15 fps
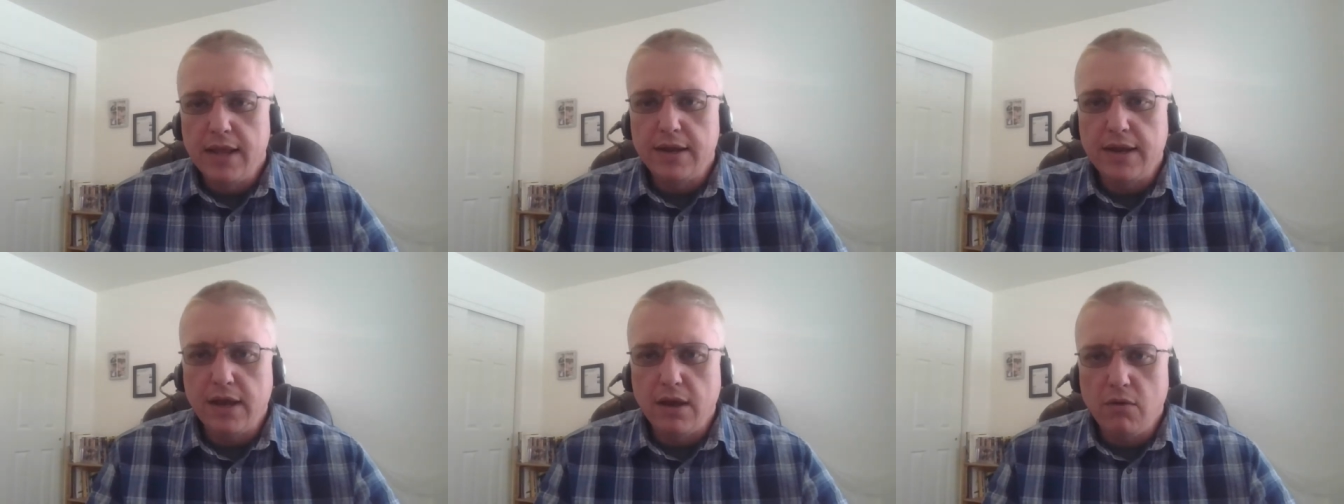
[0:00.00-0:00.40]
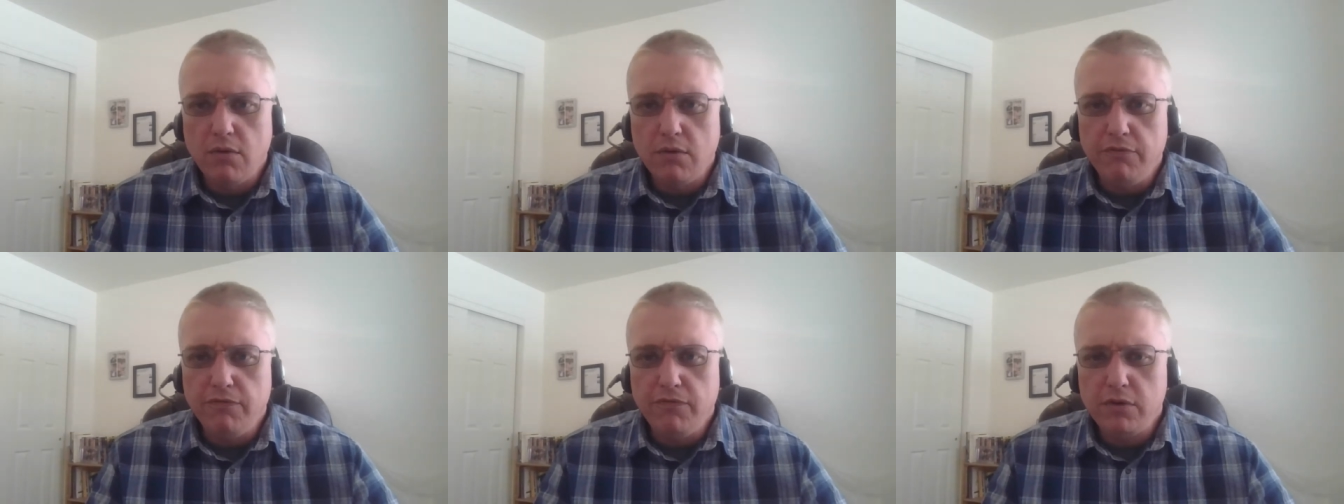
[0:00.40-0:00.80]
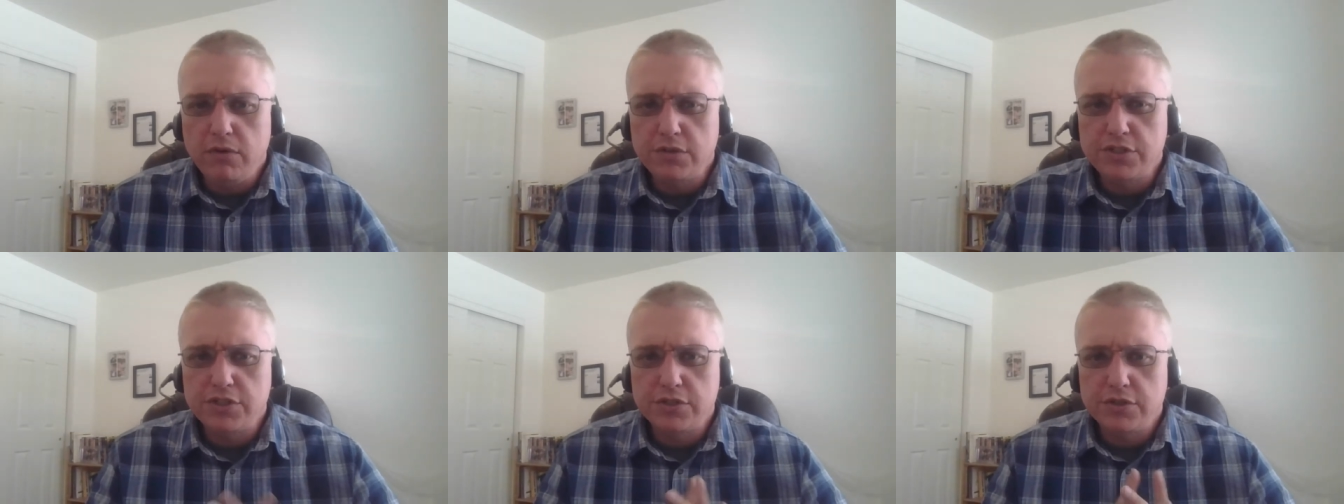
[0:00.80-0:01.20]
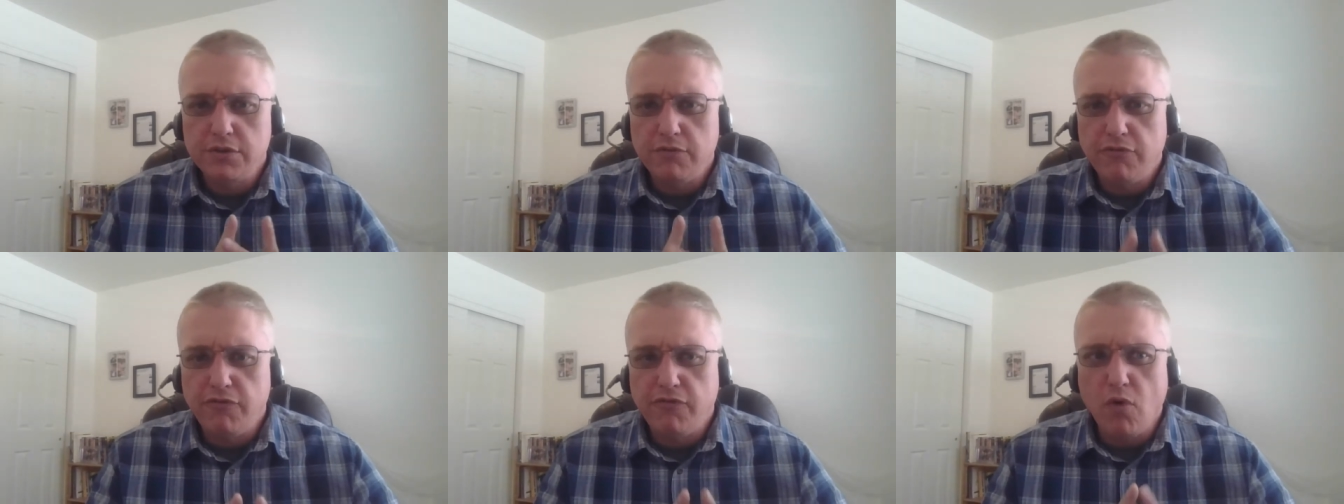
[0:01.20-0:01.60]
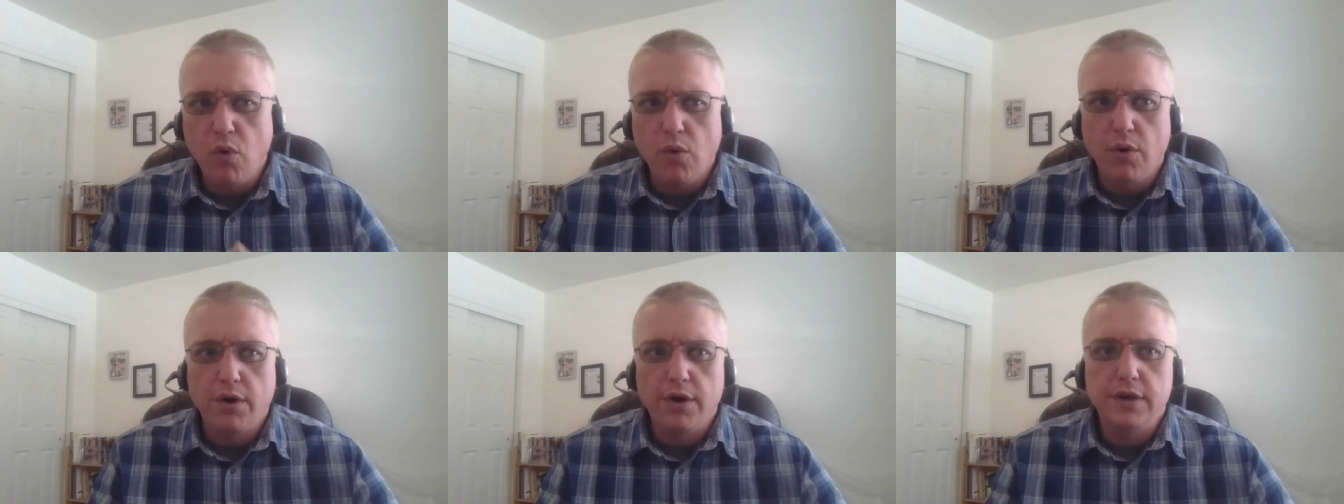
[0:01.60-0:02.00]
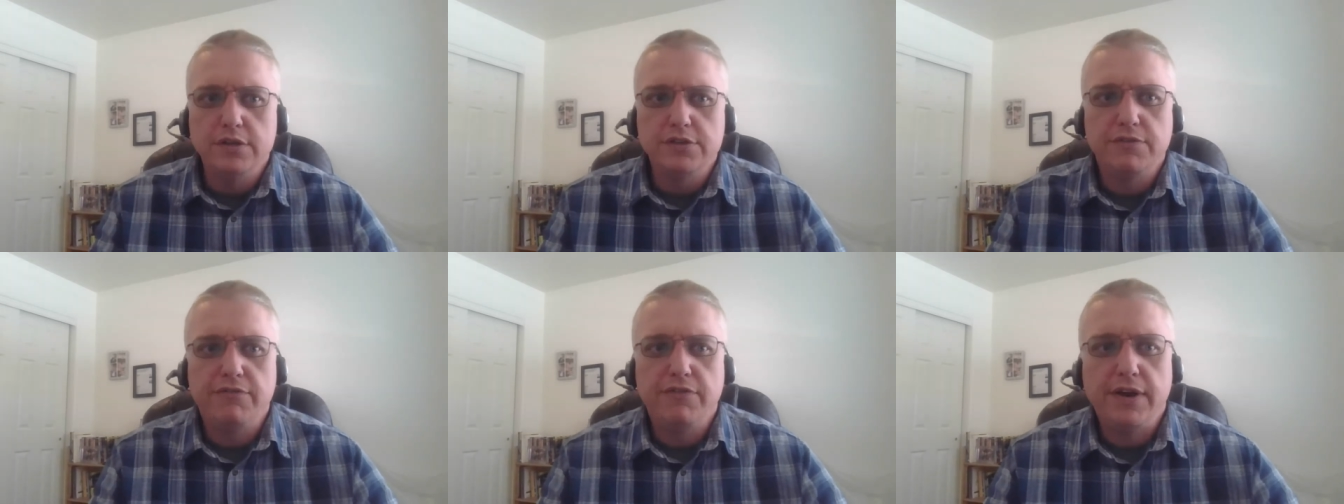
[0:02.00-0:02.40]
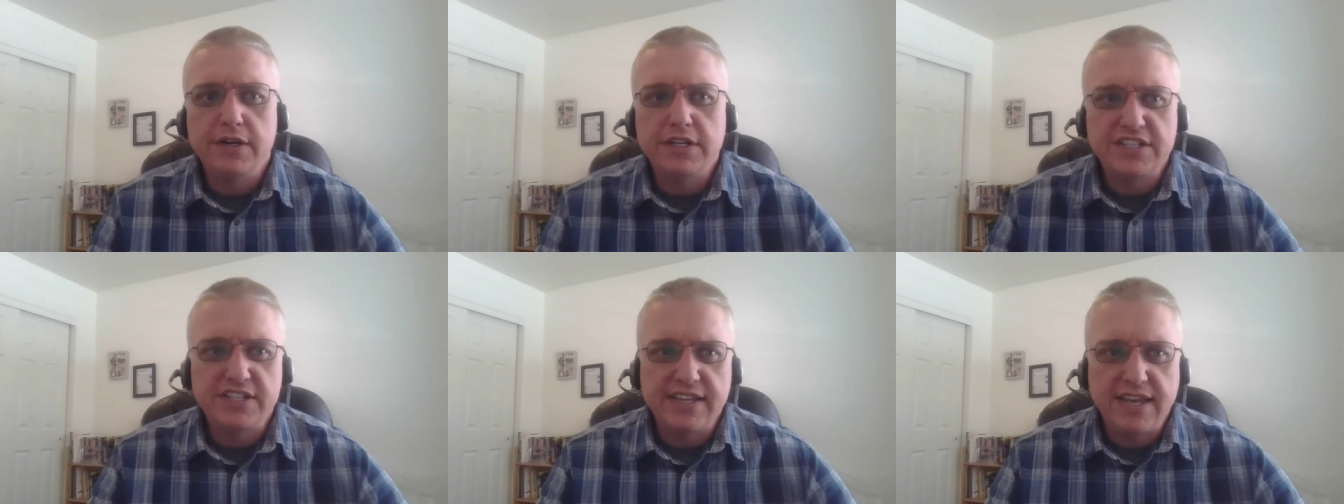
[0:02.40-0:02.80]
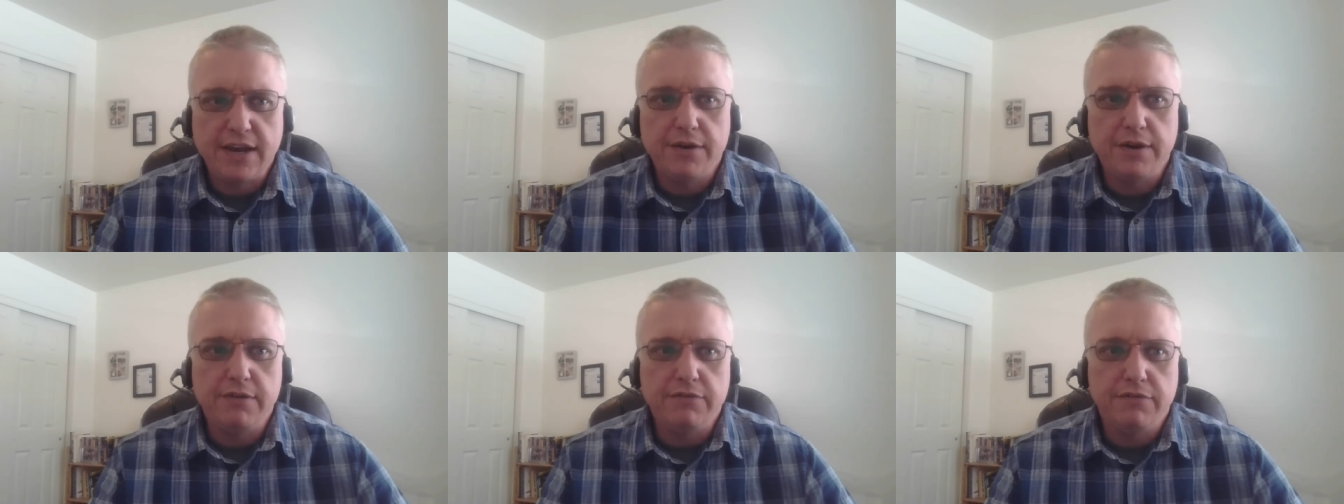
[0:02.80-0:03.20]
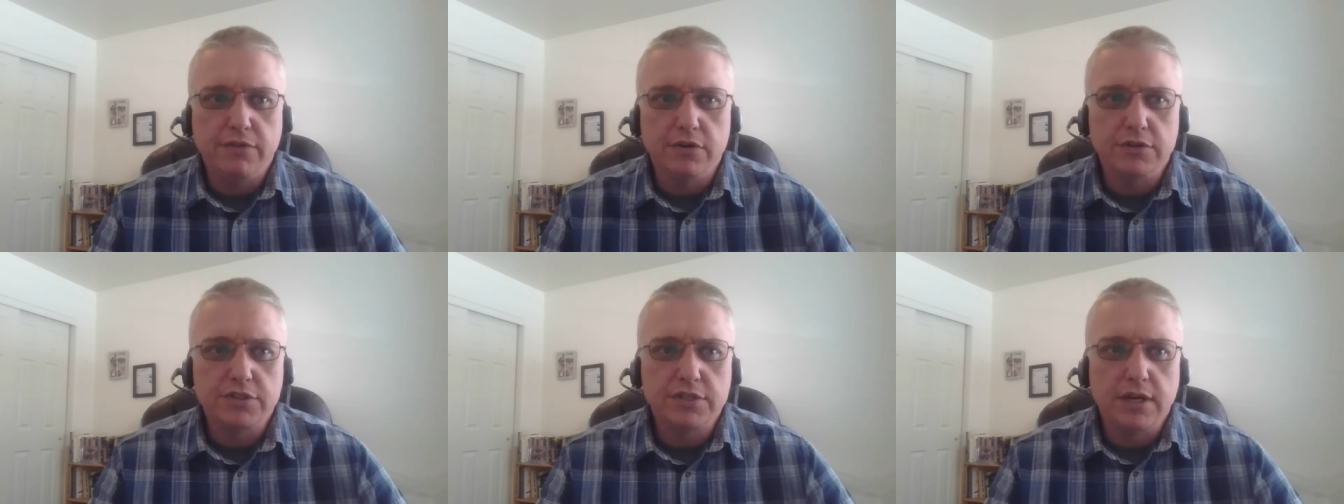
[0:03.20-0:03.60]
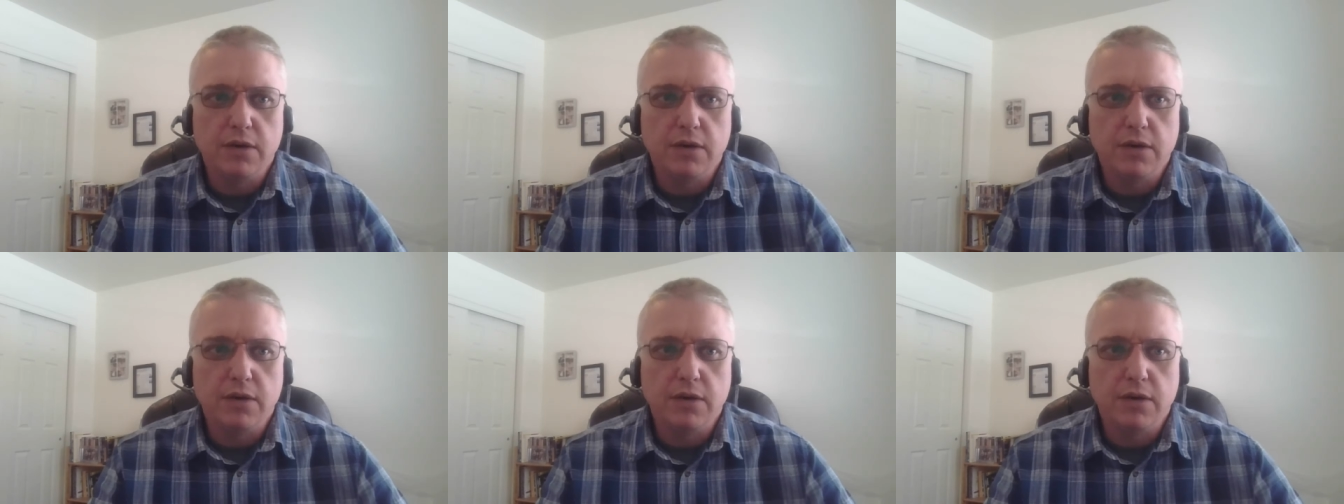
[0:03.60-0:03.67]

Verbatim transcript: Now, verse 4 is a very scary verse, and I